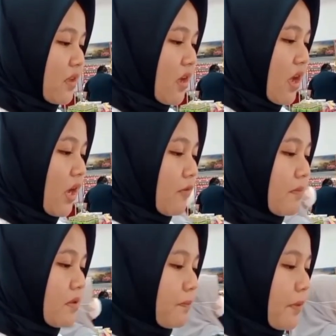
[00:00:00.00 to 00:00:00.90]
I have
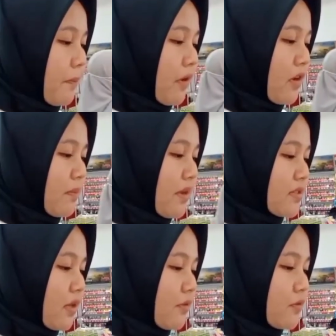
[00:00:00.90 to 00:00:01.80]
been preparing
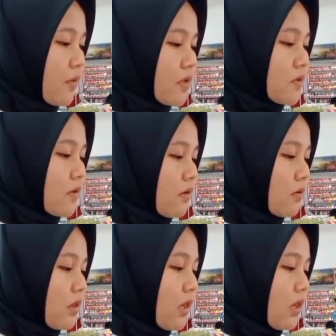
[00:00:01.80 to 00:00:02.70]
myself to answer out
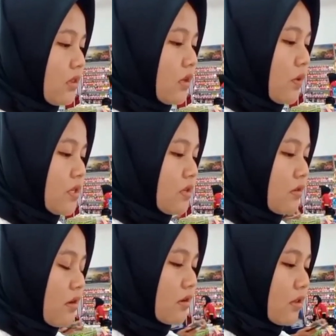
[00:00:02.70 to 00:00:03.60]
the question
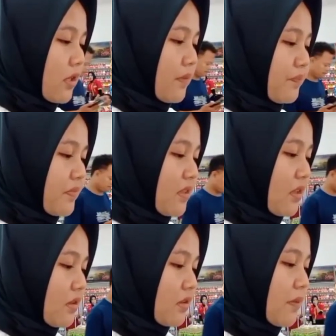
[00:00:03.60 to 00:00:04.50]
correctly.
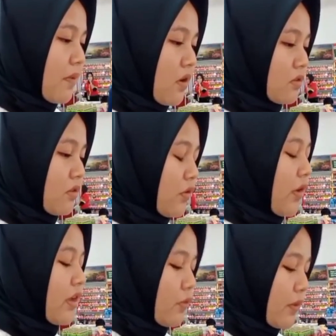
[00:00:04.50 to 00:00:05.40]
Now you
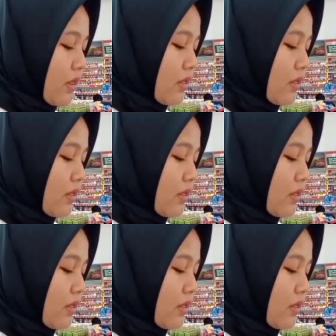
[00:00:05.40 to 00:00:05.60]
can read.